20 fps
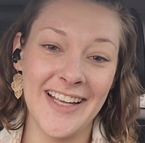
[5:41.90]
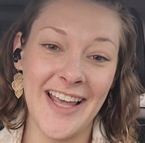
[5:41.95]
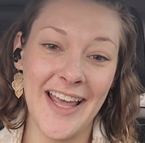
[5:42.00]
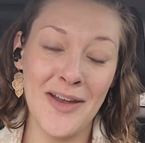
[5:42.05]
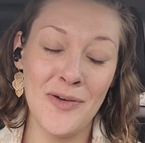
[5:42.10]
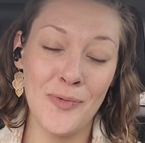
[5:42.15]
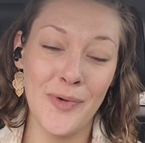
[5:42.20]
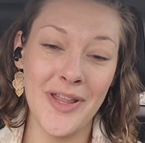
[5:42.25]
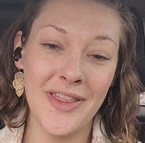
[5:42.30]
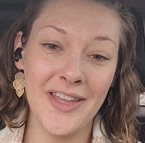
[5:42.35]

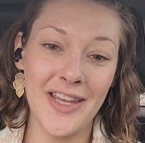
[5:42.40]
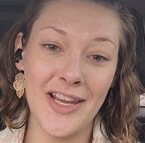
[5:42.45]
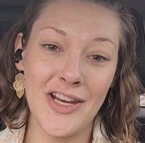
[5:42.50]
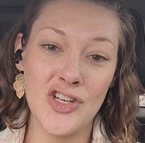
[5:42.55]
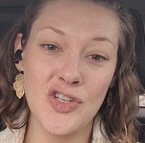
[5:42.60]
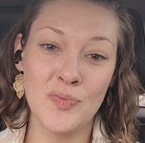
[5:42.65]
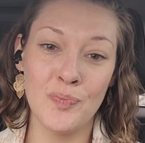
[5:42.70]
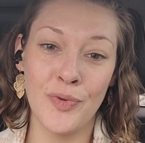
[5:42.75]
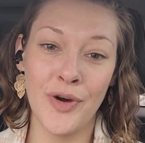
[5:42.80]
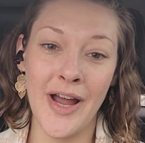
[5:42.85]
And with
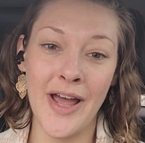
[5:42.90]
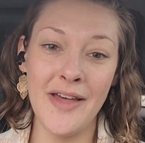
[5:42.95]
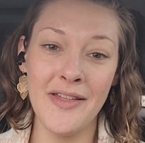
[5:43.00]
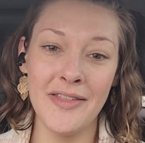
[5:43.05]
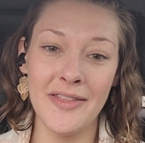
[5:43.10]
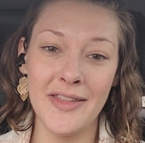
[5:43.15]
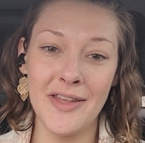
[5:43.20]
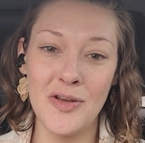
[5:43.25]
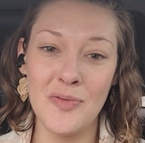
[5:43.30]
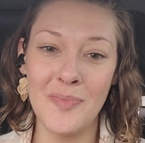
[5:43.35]
each breath,
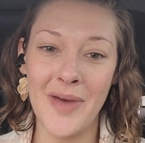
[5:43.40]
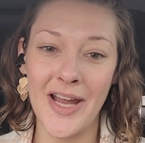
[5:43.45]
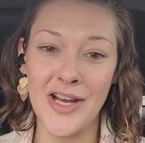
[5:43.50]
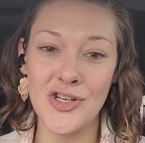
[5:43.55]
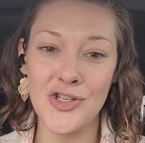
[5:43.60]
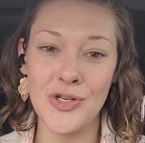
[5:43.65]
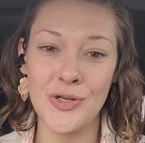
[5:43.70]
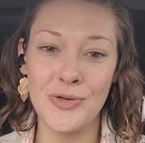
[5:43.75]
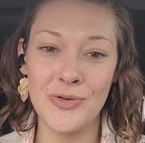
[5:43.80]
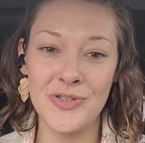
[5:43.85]
you might
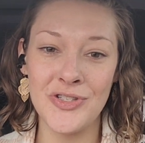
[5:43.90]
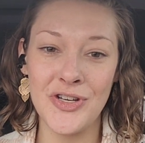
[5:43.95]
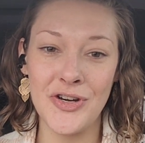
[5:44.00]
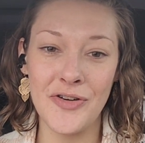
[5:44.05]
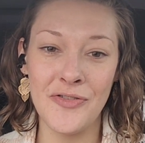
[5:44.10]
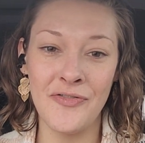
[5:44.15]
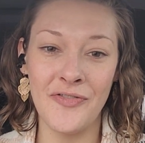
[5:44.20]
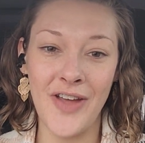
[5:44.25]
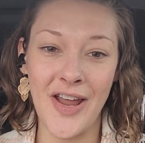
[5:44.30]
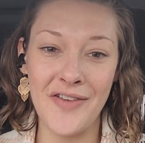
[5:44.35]
choose
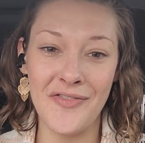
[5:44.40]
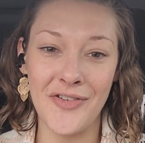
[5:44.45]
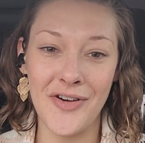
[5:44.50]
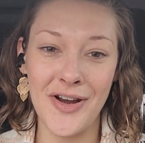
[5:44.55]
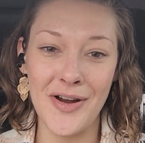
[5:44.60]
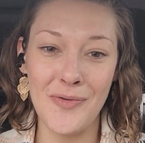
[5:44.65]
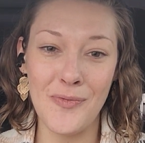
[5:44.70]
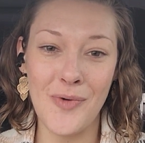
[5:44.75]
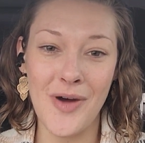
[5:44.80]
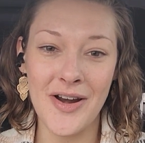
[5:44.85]
your
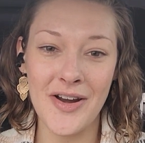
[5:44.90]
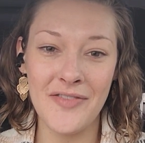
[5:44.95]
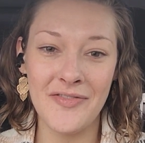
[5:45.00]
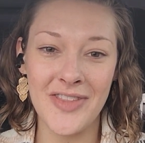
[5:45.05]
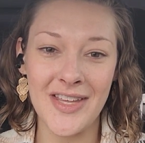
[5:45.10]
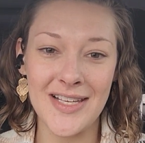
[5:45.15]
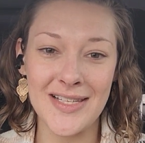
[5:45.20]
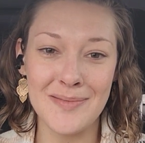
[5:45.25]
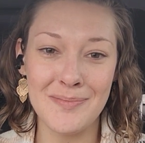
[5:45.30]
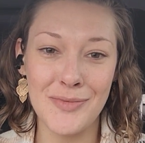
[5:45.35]
favorite one of
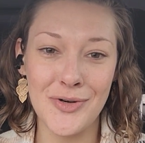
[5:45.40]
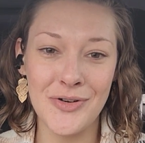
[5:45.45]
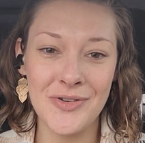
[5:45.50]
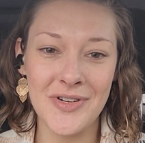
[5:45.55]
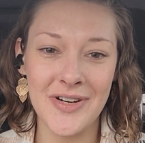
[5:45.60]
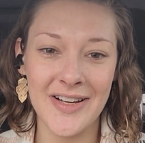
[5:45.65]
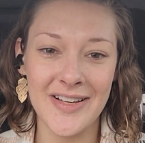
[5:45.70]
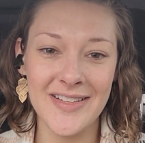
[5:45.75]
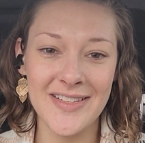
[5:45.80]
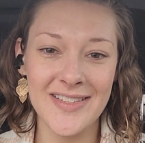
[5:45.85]
these
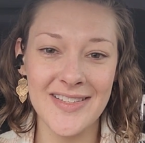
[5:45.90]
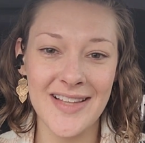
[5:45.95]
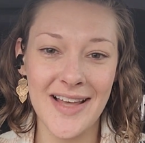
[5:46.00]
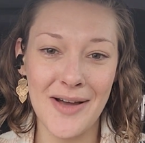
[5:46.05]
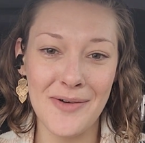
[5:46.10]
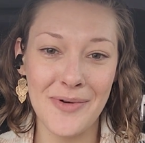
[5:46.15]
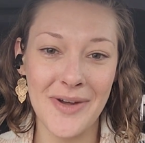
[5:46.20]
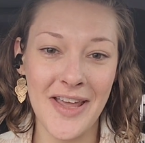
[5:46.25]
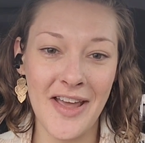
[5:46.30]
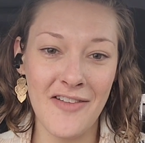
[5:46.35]
mudras
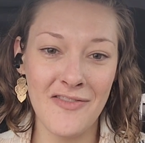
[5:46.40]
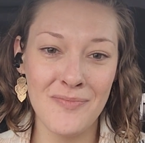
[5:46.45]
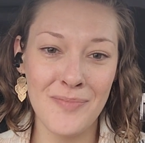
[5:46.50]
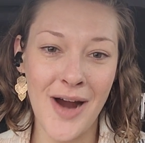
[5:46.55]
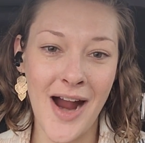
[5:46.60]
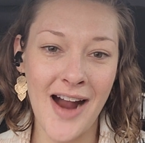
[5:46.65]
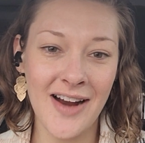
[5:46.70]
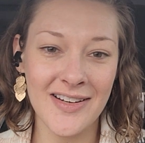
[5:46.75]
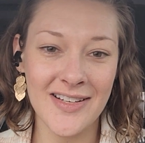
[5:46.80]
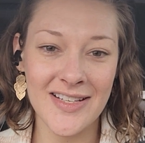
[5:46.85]
that we have
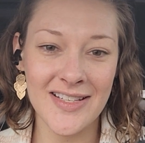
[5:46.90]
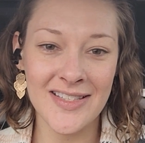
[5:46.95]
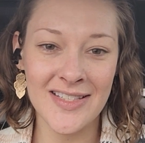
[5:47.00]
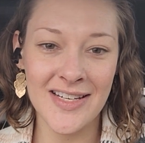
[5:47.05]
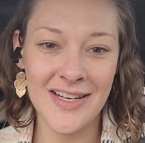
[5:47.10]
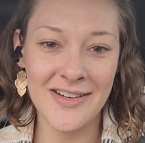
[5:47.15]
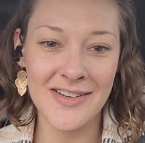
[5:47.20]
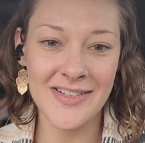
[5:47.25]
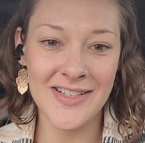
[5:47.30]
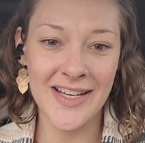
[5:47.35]
practiced
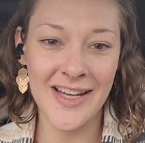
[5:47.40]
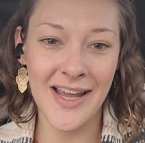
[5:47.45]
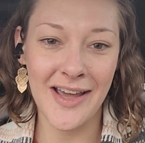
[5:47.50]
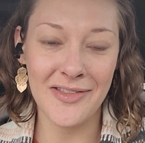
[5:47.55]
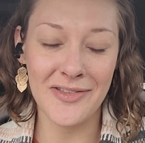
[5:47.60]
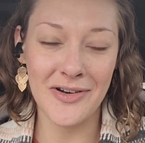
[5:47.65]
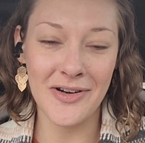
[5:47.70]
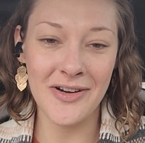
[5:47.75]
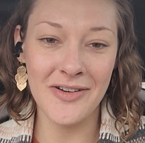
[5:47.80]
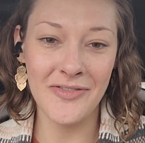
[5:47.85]
here
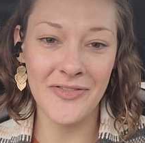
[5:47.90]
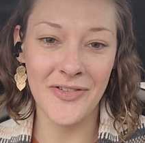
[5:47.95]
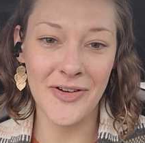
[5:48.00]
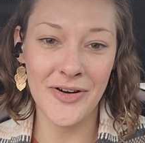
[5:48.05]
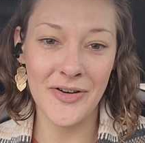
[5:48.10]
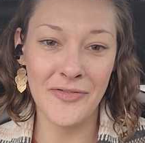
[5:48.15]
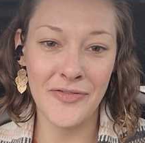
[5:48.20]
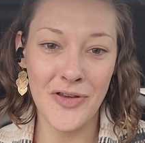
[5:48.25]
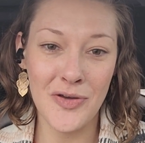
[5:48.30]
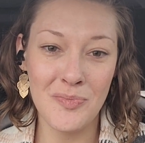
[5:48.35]
together for
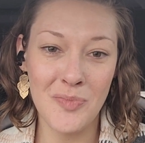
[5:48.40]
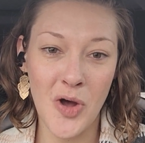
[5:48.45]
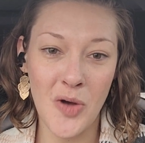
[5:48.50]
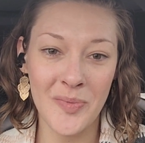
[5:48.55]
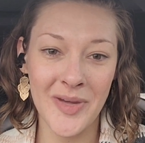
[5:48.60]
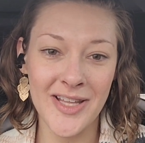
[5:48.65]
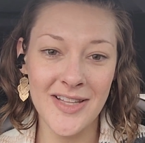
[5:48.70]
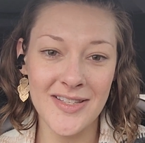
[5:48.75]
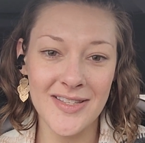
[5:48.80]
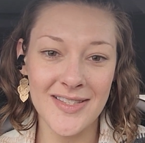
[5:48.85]
a few
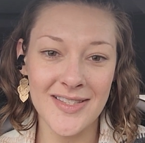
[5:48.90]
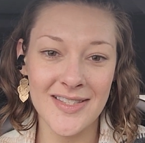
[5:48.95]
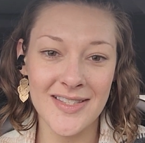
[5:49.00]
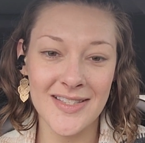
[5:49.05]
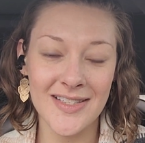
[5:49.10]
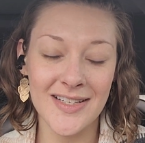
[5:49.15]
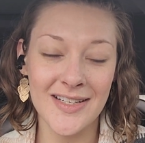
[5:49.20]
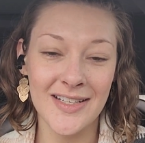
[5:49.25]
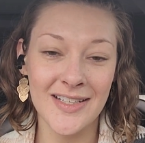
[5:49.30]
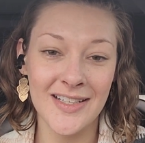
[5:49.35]

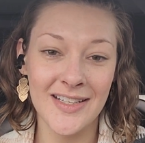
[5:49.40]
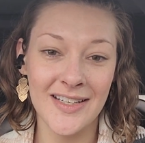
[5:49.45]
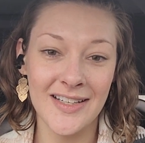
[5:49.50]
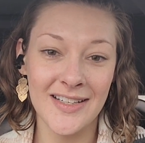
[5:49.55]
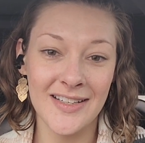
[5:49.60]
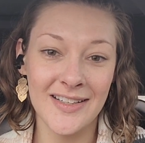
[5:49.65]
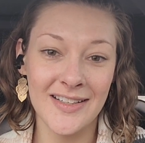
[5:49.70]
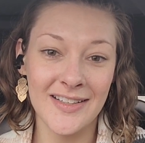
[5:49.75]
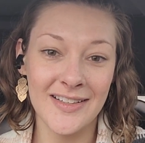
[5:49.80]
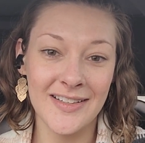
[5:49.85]
moments.
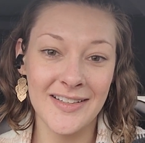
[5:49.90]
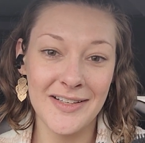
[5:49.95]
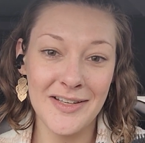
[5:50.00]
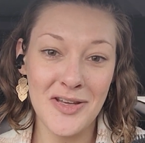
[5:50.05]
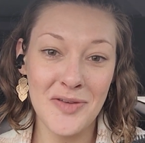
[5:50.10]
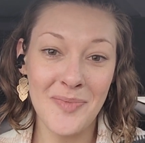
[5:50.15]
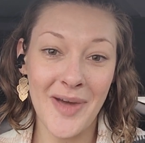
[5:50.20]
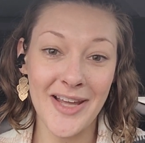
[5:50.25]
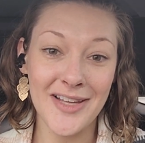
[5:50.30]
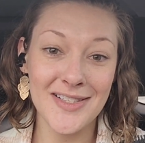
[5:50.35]

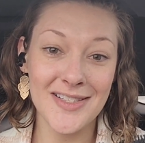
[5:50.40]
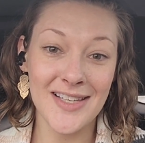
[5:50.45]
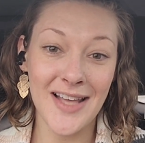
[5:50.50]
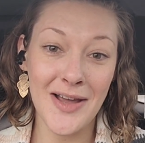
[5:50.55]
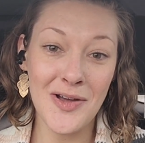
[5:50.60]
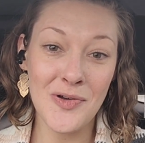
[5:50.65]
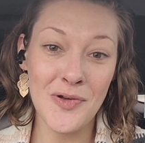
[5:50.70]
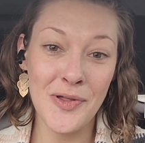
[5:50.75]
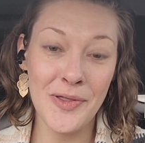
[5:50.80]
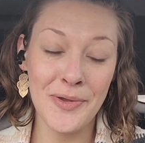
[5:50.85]
You might
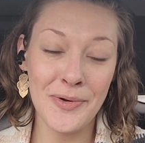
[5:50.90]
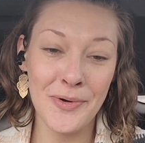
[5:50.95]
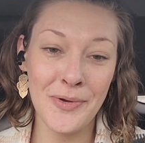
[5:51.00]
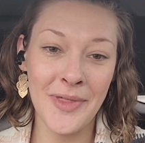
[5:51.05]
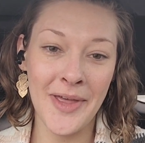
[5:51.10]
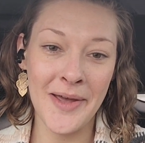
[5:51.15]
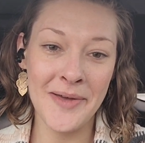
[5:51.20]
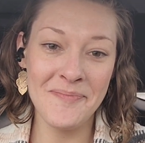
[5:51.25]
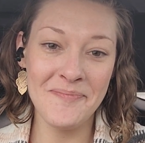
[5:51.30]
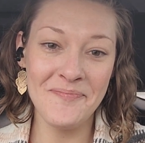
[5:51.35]
cycle through
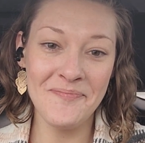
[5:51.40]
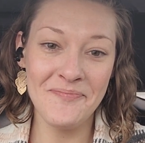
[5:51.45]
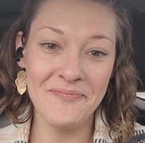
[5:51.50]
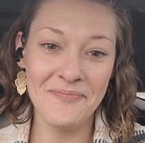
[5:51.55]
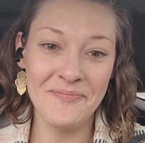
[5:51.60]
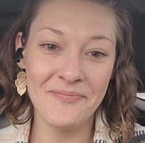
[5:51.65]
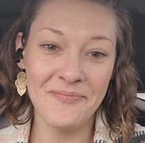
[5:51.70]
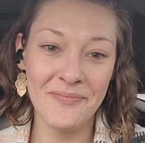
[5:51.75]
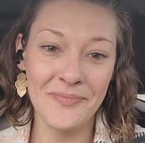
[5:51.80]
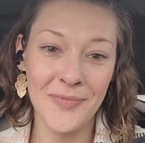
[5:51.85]
them
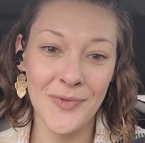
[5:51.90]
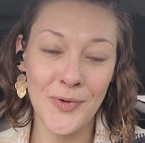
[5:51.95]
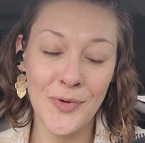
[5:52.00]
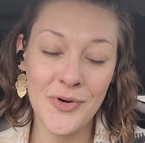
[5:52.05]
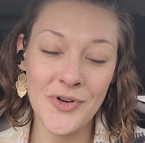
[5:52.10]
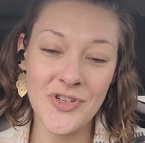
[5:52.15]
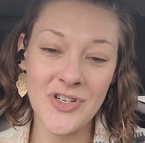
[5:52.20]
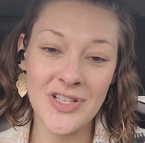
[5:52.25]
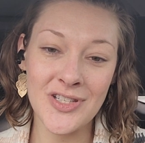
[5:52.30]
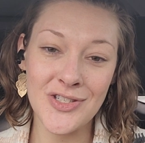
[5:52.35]

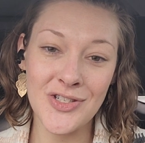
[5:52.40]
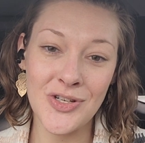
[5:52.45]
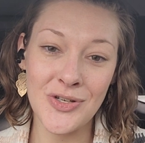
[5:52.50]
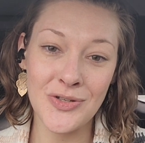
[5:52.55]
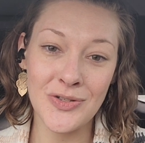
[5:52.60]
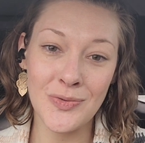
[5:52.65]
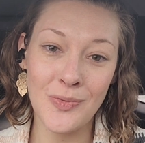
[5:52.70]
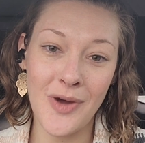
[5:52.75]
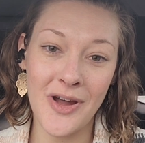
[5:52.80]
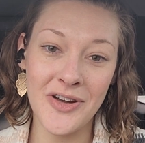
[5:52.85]
or just
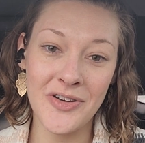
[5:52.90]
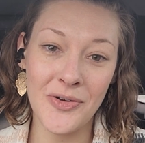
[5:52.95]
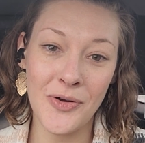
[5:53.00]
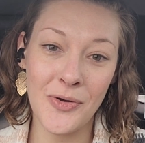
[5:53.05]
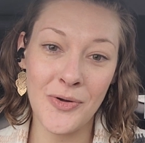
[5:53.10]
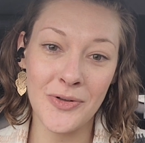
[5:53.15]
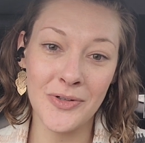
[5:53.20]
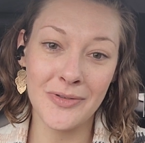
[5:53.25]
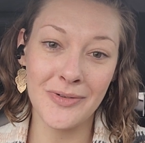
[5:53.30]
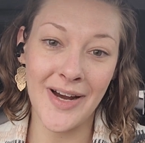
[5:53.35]
choose one to
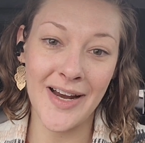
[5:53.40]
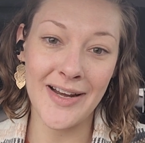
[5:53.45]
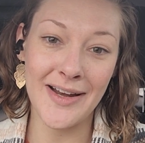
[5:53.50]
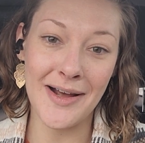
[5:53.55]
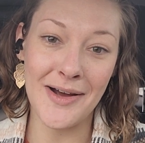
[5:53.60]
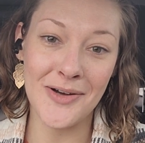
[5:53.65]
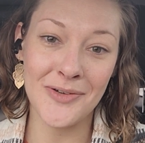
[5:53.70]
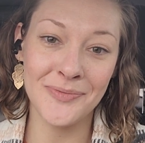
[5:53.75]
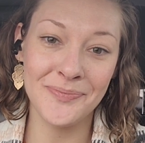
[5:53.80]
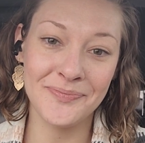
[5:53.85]
hold right
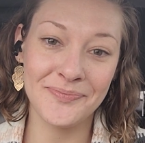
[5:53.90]
now.